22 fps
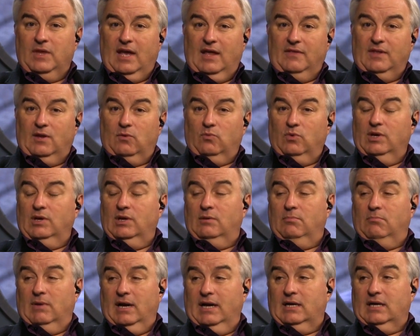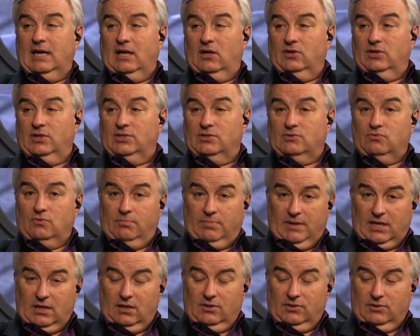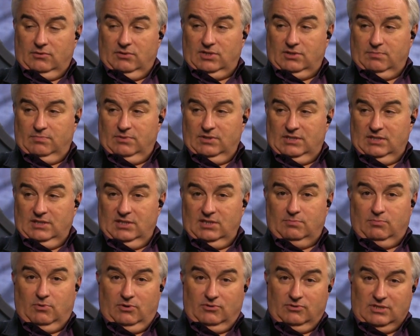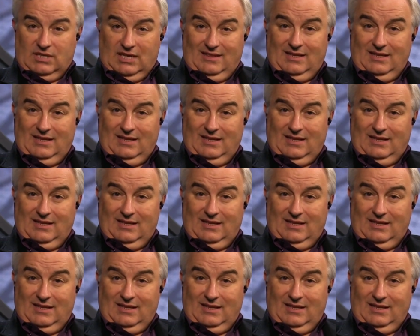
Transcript: and then read Mike Elgan's rebuttal to Chris Messina's post,